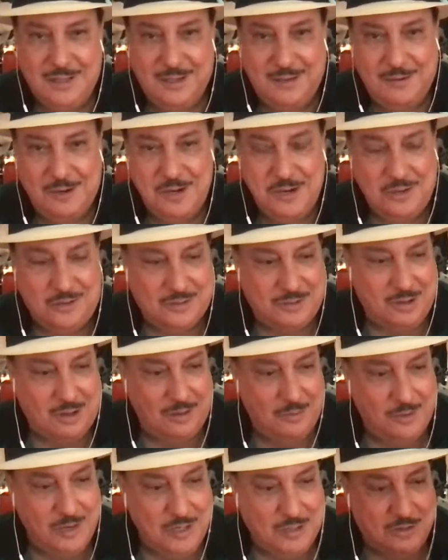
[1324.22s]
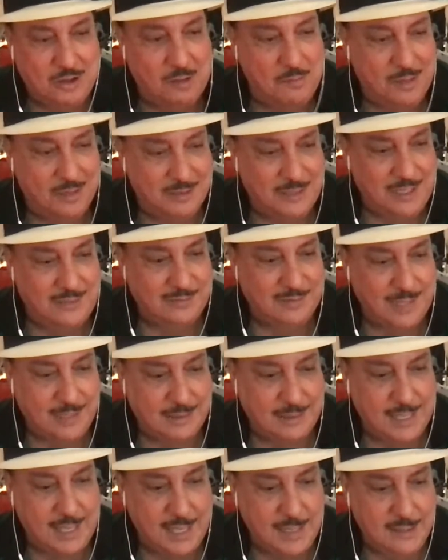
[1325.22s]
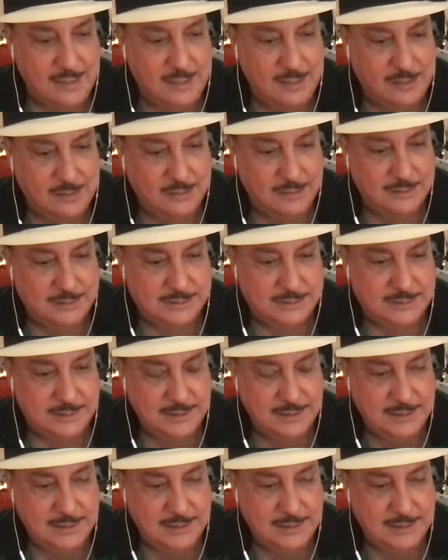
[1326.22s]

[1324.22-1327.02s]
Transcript: when you talk about things like that, you know, it's